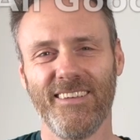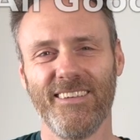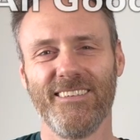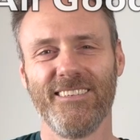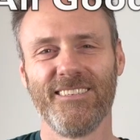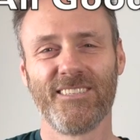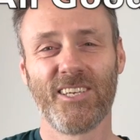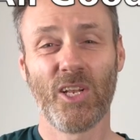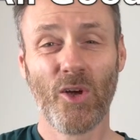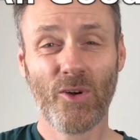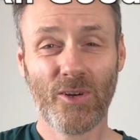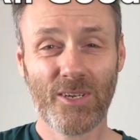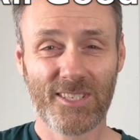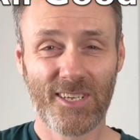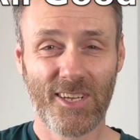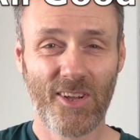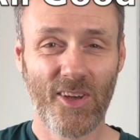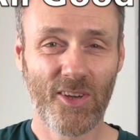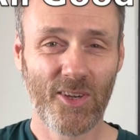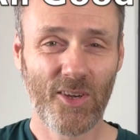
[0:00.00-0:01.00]
So long as I
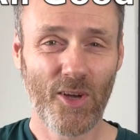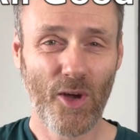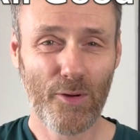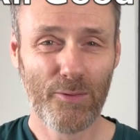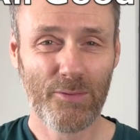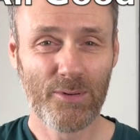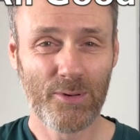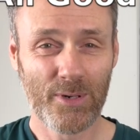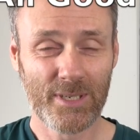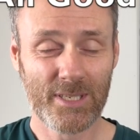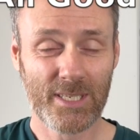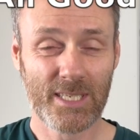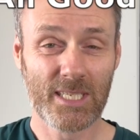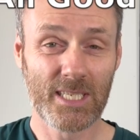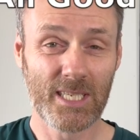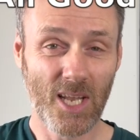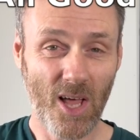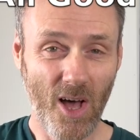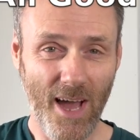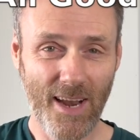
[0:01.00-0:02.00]
don't go for a
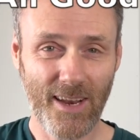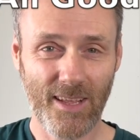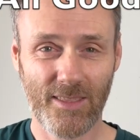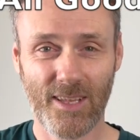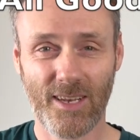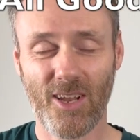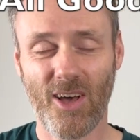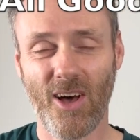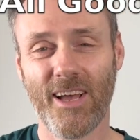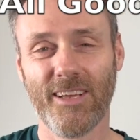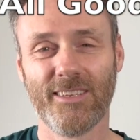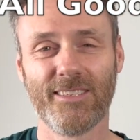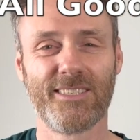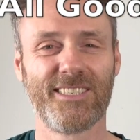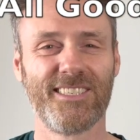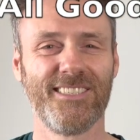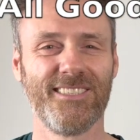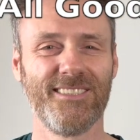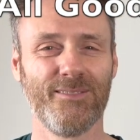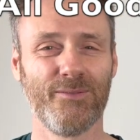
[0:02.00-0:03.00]
slide at the
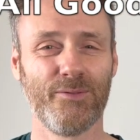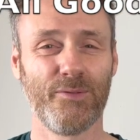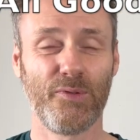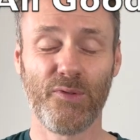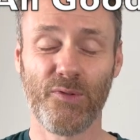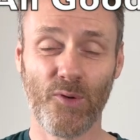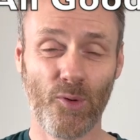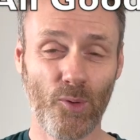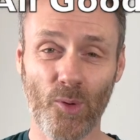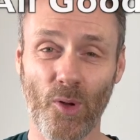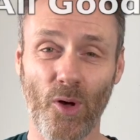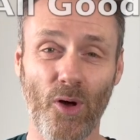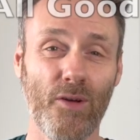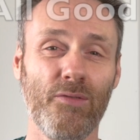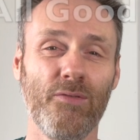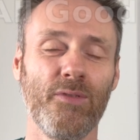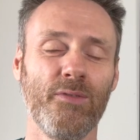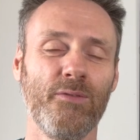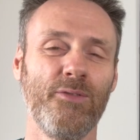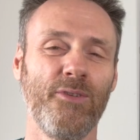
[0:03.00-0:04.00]
lights and fall
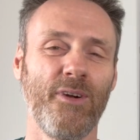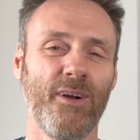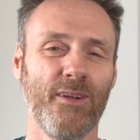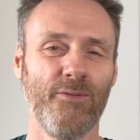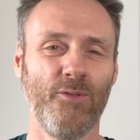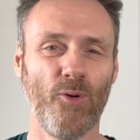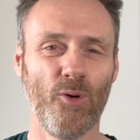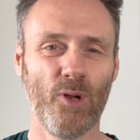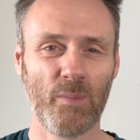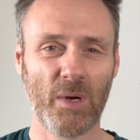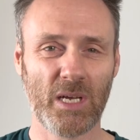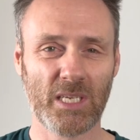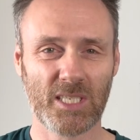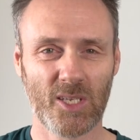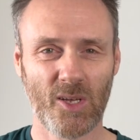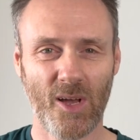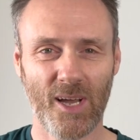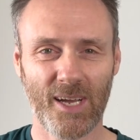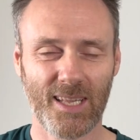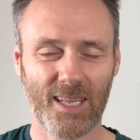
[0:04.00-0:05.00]
over in front of all of my
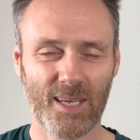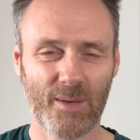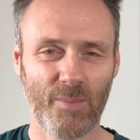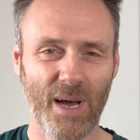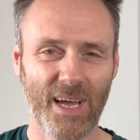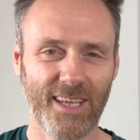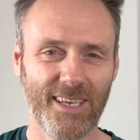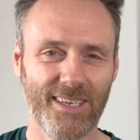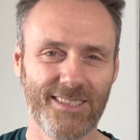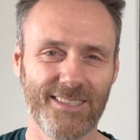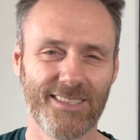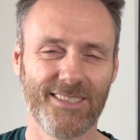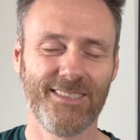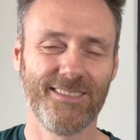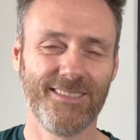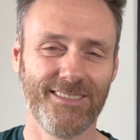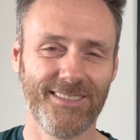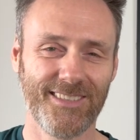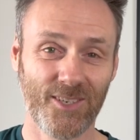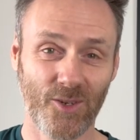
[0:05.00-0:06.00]
cycling buddies
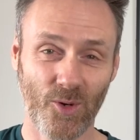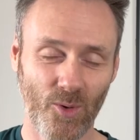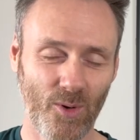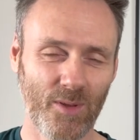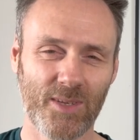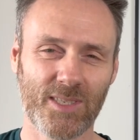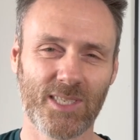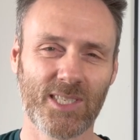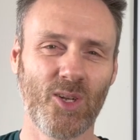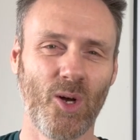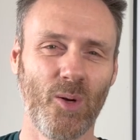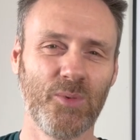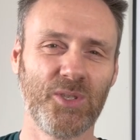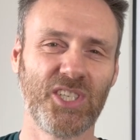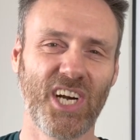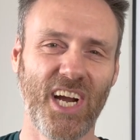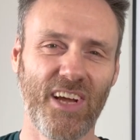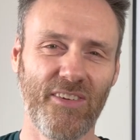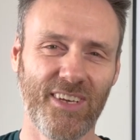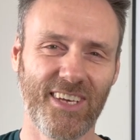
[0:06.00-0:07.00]
and all of the stock
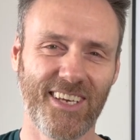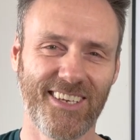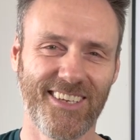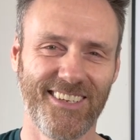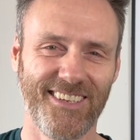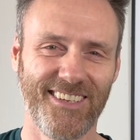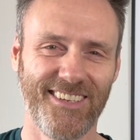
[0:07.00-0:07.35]
traffic.